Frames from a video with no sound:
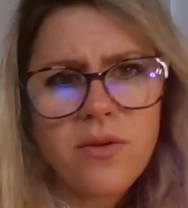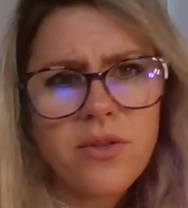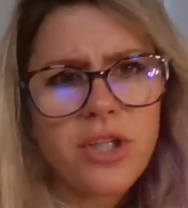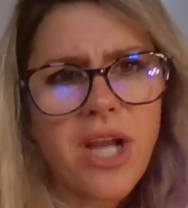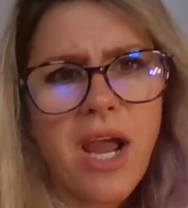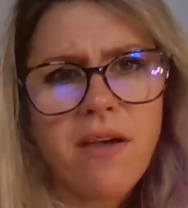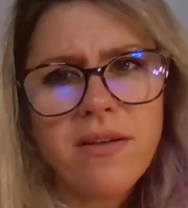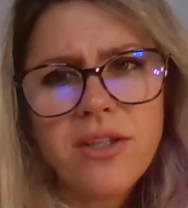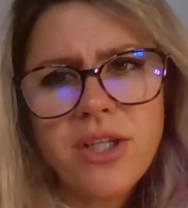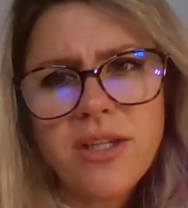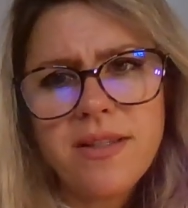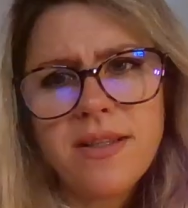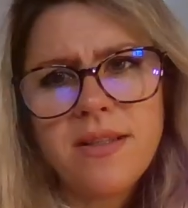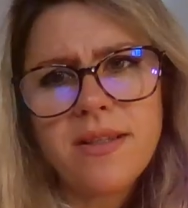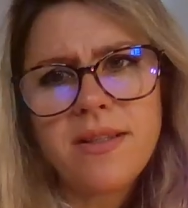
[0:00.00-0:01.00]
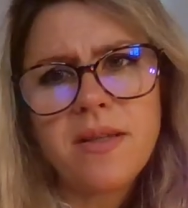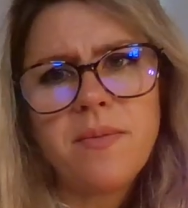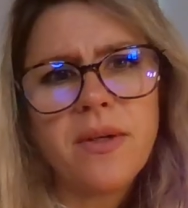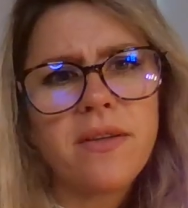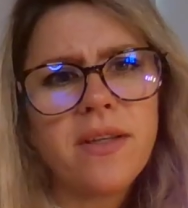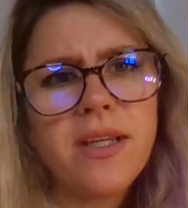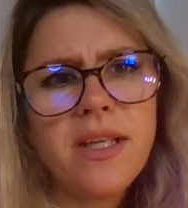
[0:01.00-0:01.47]
challenges and
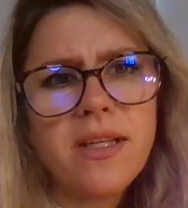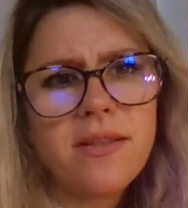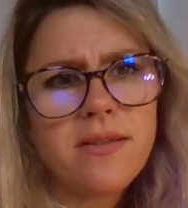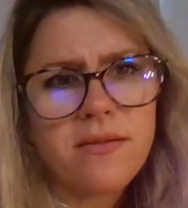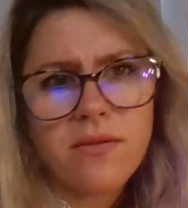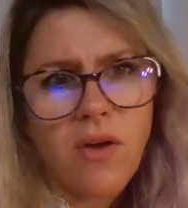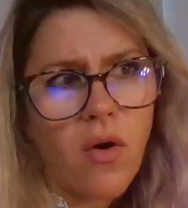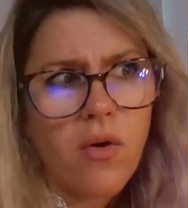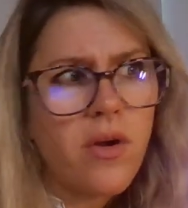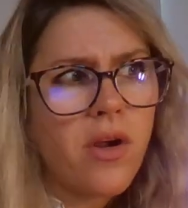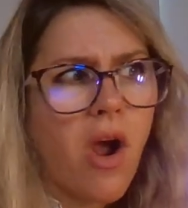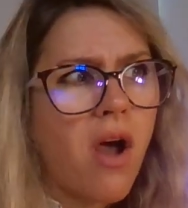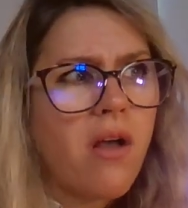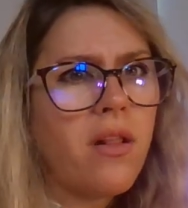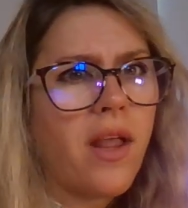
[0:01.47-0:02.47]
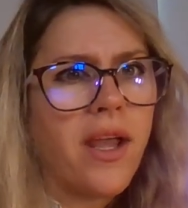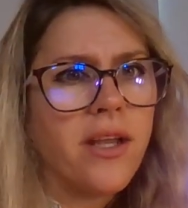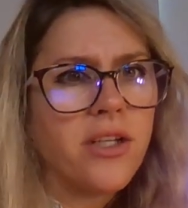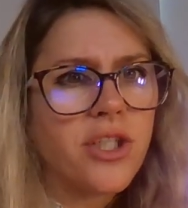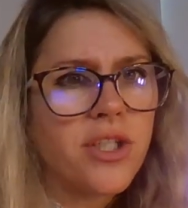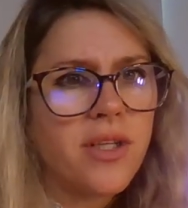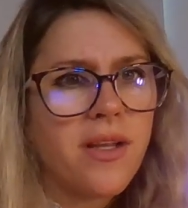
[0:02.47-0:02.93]
disabilities go to
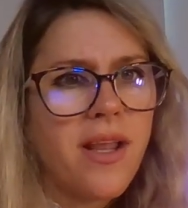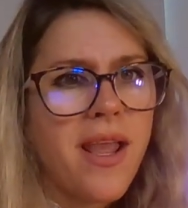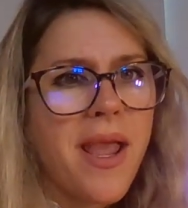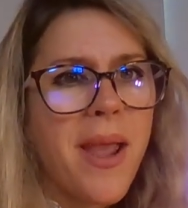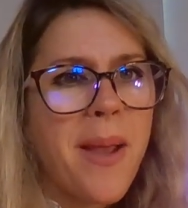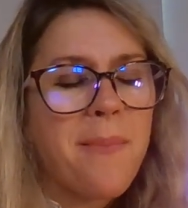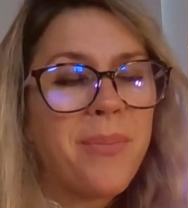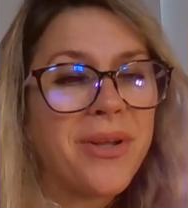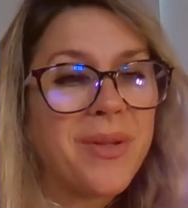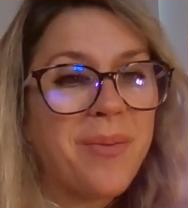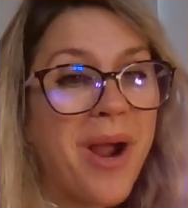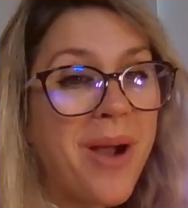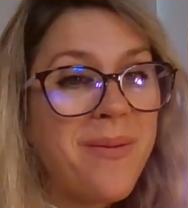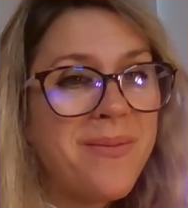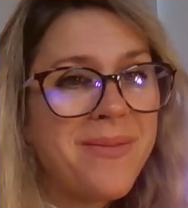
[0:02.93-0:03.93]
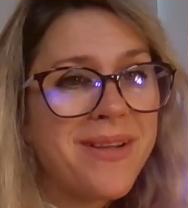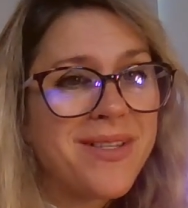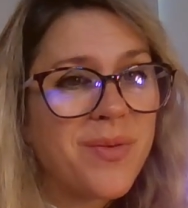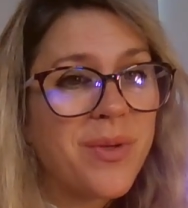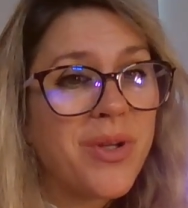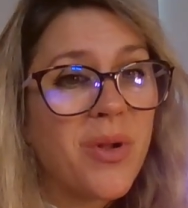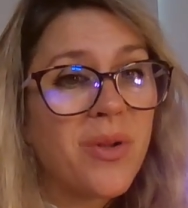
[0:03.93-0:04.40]
college. But the problem
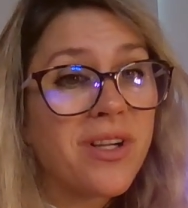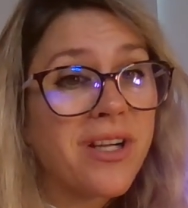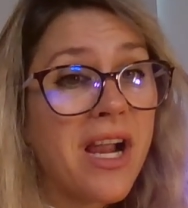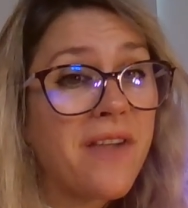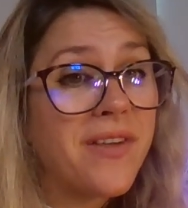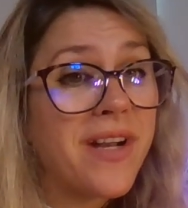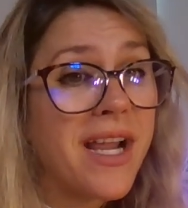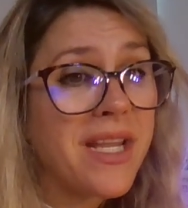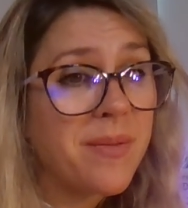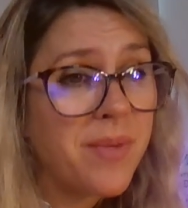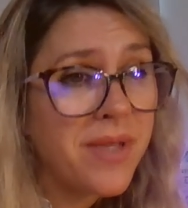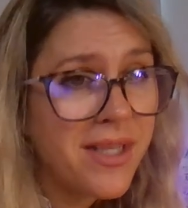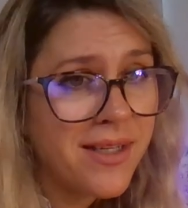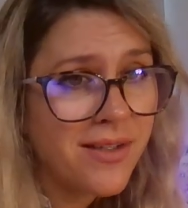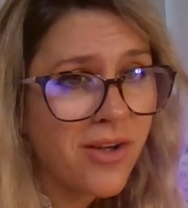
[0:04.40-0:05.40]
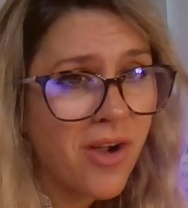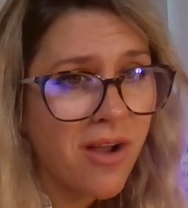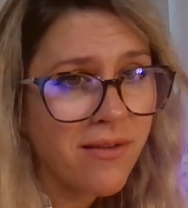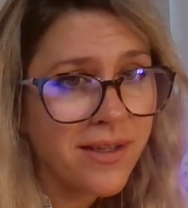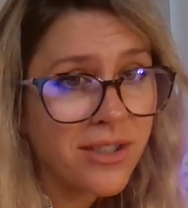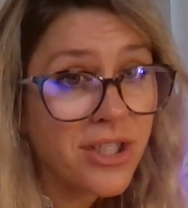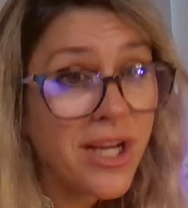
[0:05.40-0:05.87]
is we no longer have an IEP in
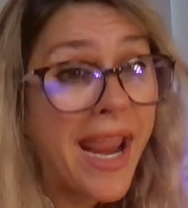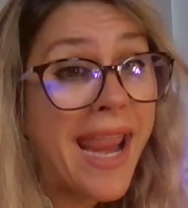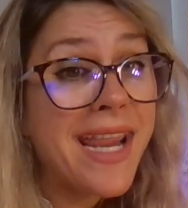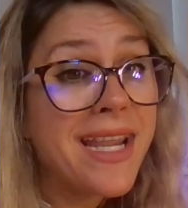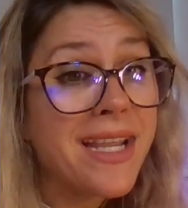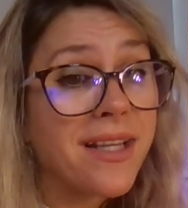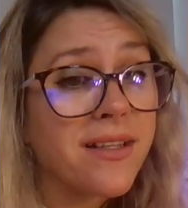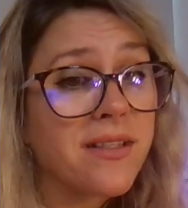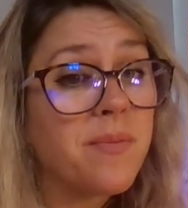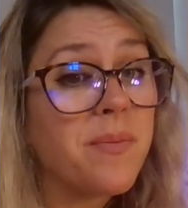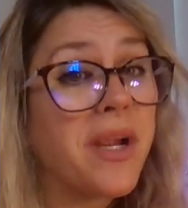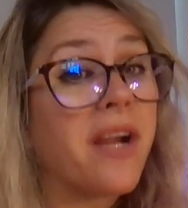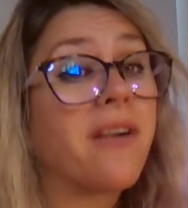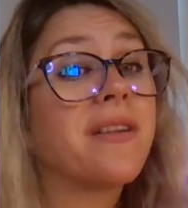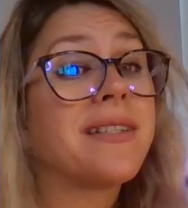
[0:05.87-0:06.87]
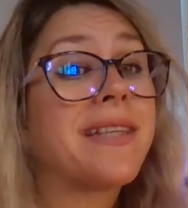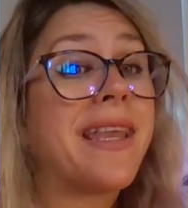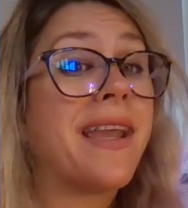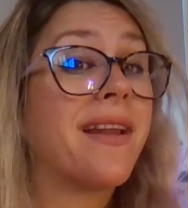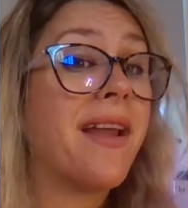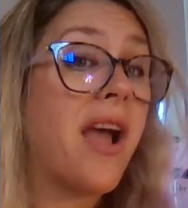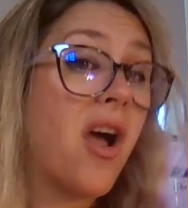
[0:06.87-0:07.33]
college and parents
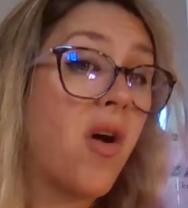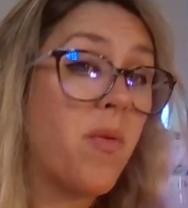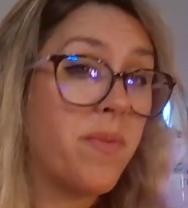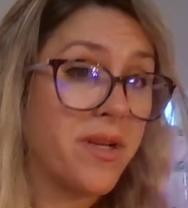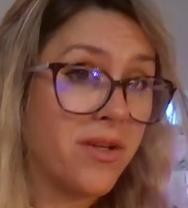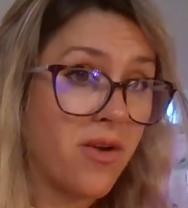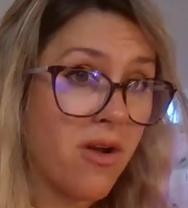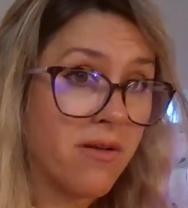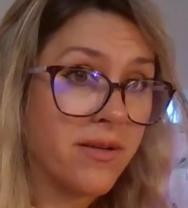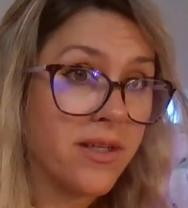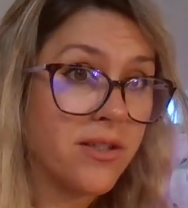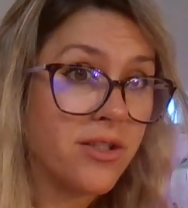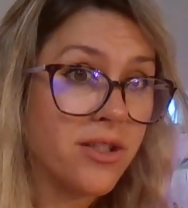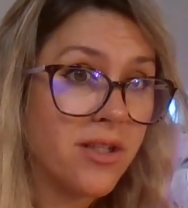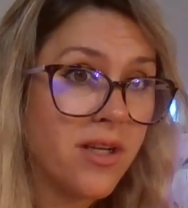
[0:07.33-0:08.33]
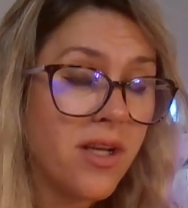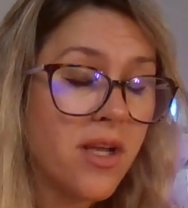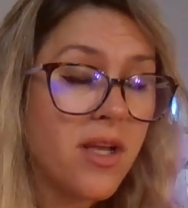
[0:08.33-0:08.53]
can't help in college.